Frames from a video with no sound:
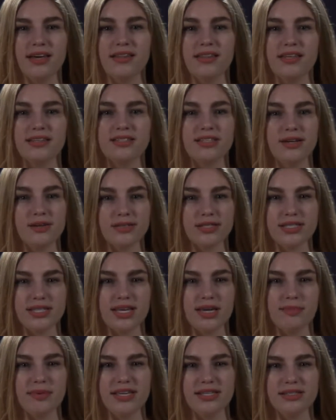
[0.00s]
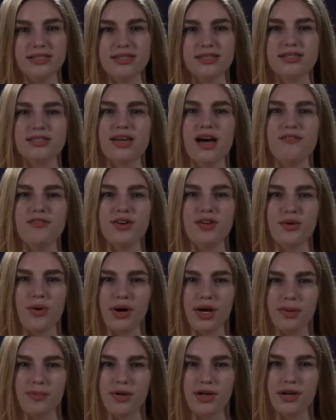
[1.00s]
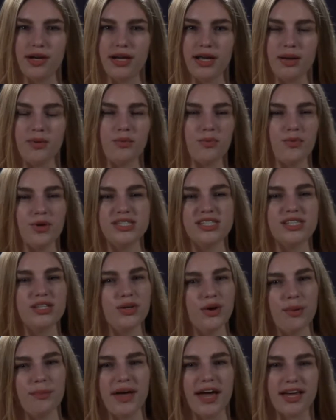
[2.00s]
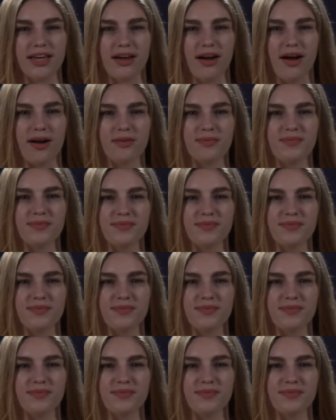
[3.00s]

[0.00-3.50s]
This year's theme is Discover Your Community. What's in your backyard?